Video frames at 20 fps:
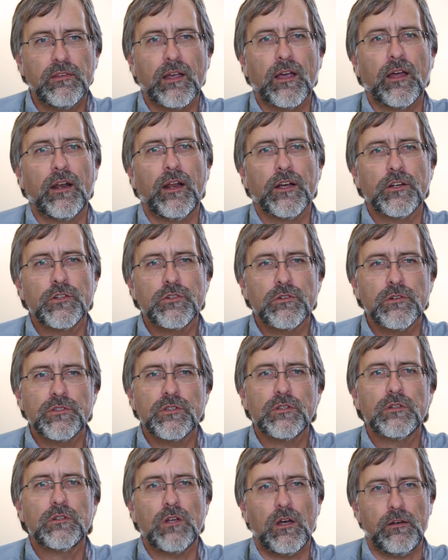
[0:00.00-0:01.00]
They got
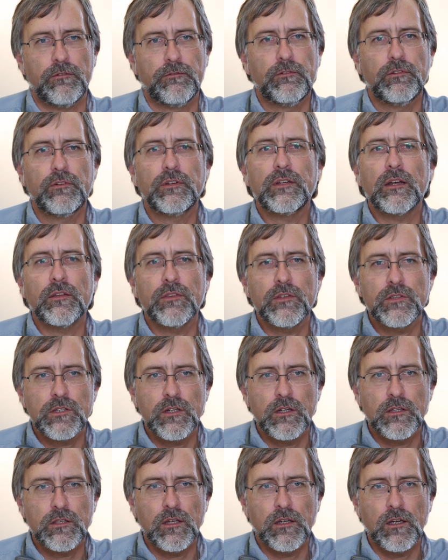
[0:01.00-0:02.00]
extras, tough, down the
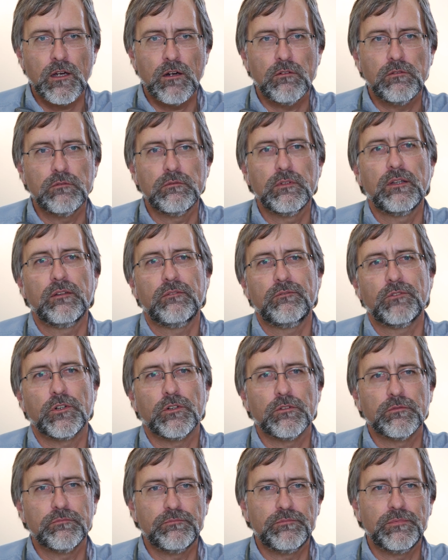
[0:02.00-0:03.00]
sink they go,
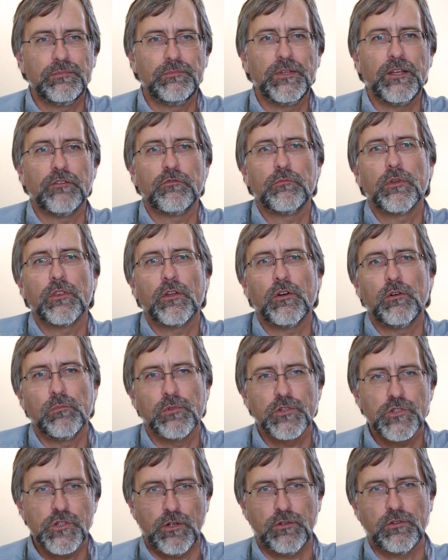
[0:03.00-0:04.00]
or give them to the
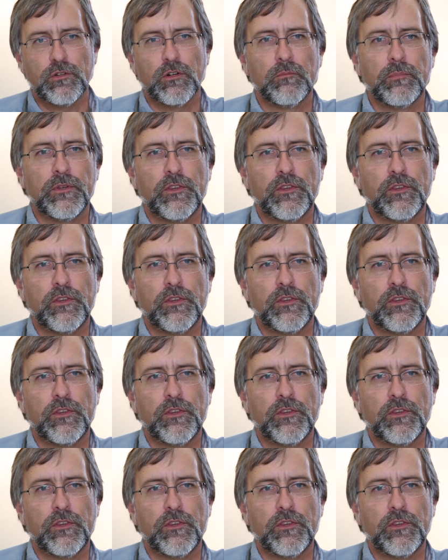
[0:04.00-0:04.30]
homeless shelter.